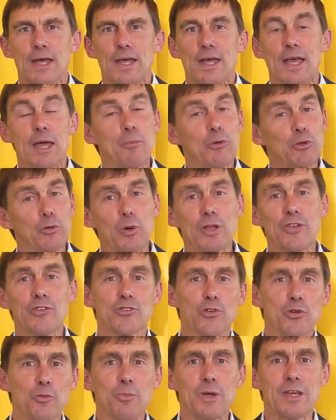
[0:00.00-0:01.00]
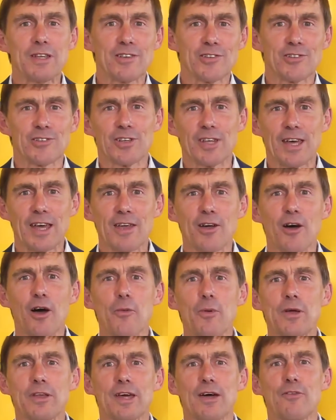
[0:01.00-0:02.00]
In between Zoom meetings today, I
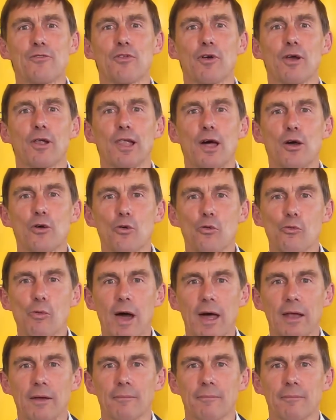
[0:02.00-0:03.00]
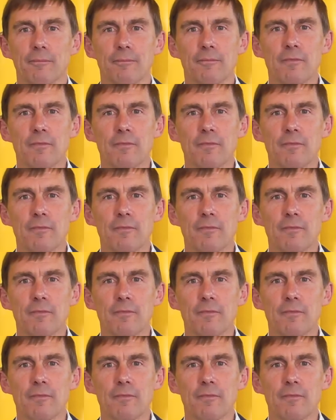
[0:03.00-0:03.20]
went out for a local run.